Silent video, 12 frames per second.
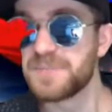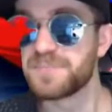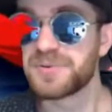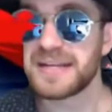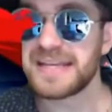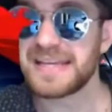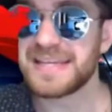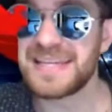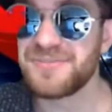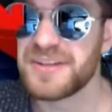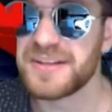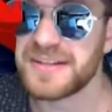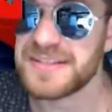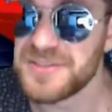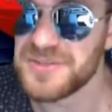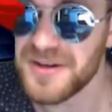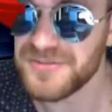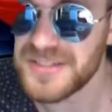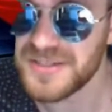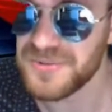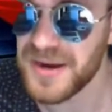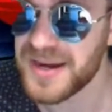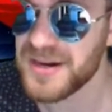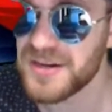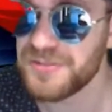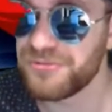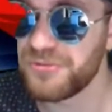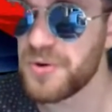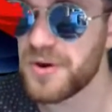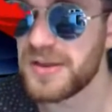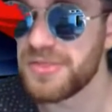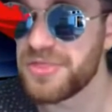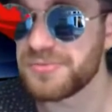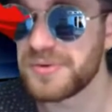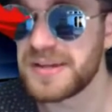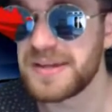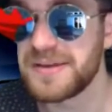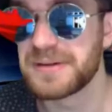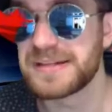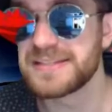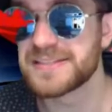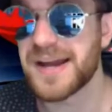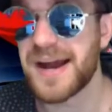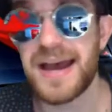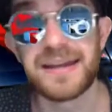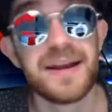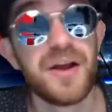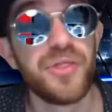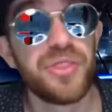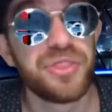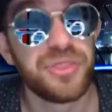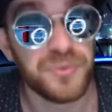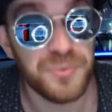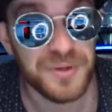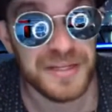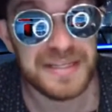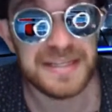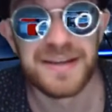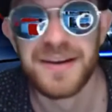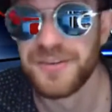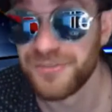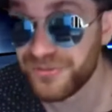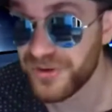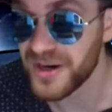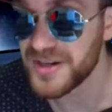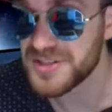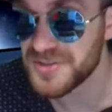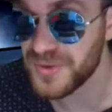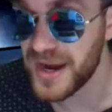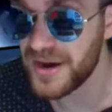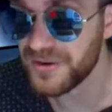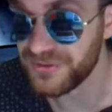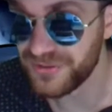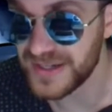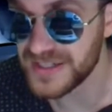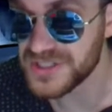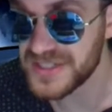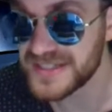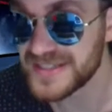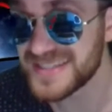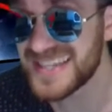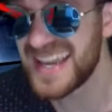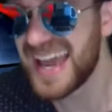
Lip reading: Pretty even in his UFC record, 4-3, but he's got 3 first-round finishes,